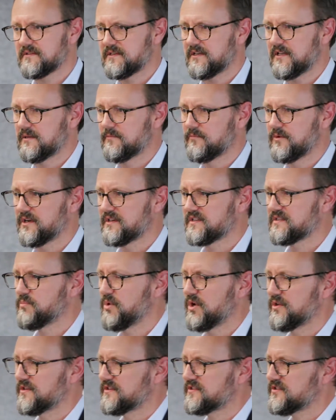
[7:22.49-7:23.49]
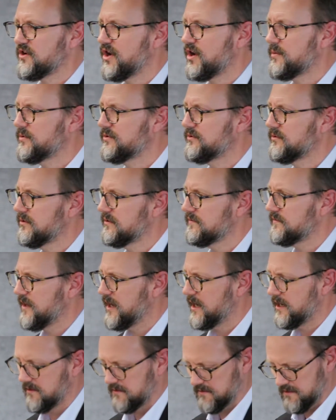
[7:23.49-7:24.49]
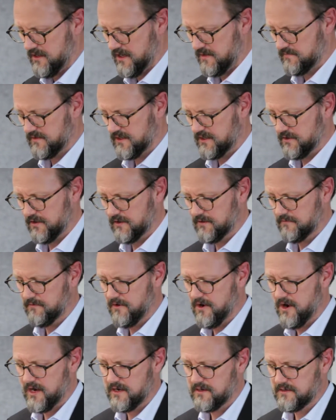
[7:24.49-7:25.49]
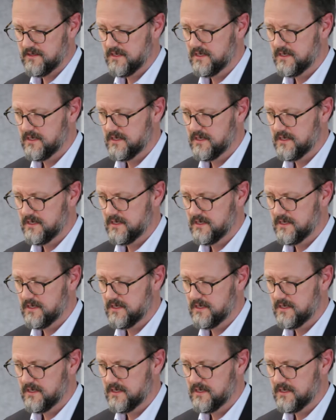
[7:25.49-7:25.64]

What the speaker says: tell them where to spot the scope and all of that, hope they got it right,